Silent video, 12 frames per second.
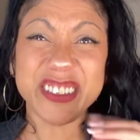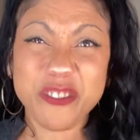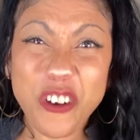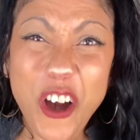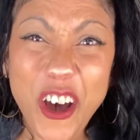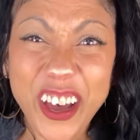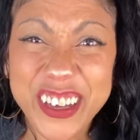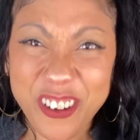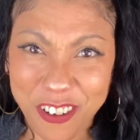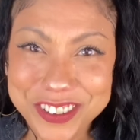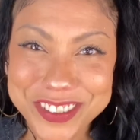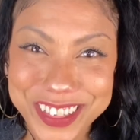Fraud,
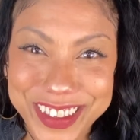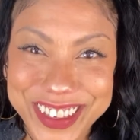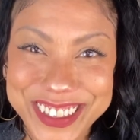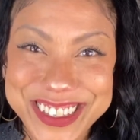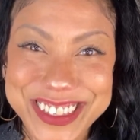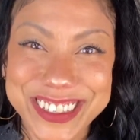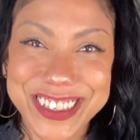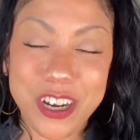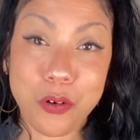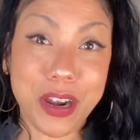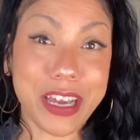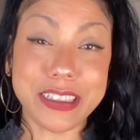all of the things,
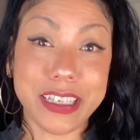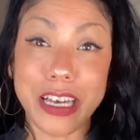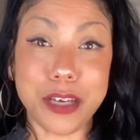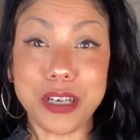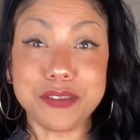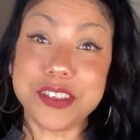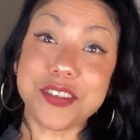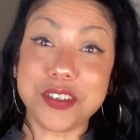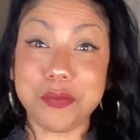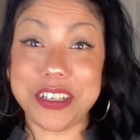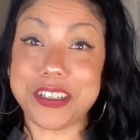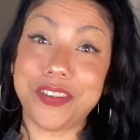right? Like this isn't
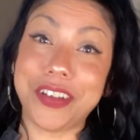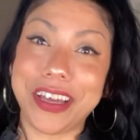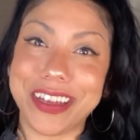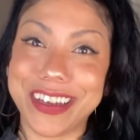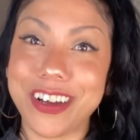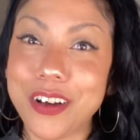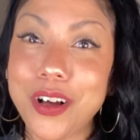me divinating.